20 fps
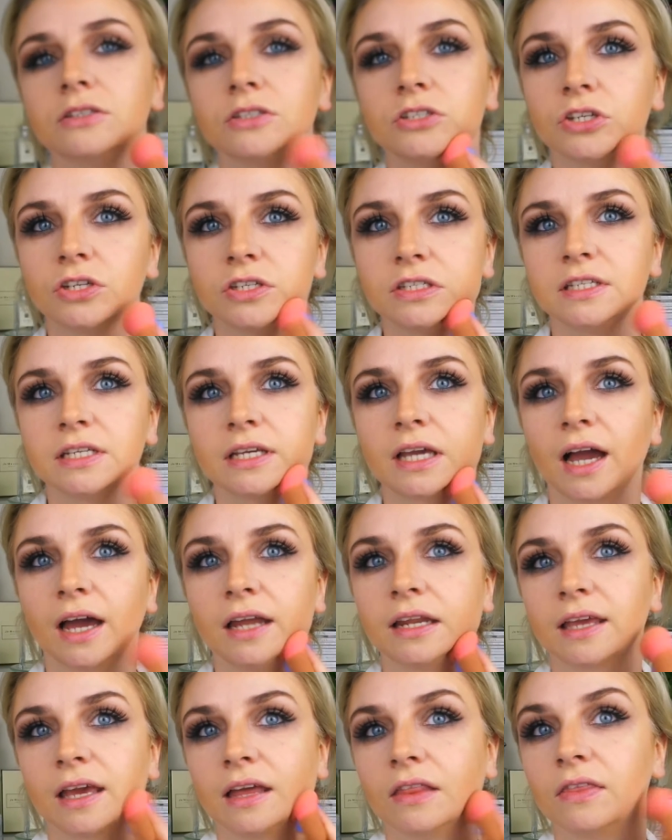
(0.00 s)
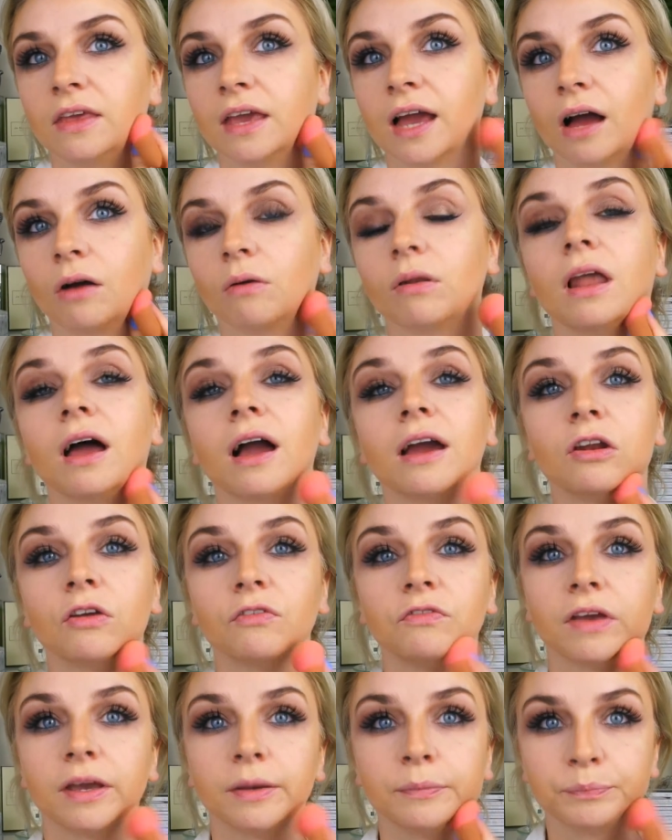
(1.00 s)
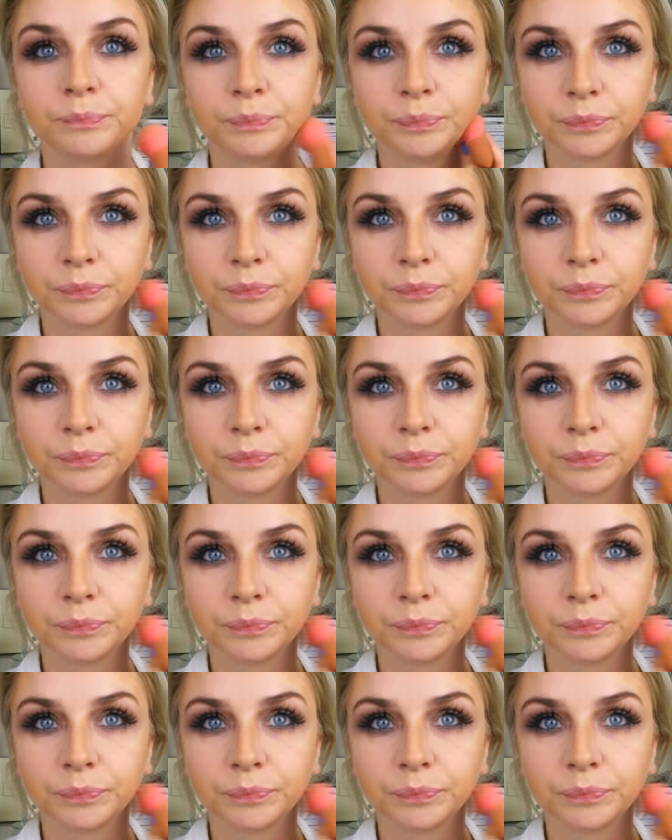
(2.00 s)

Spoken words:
Just to kind of get the outline of it.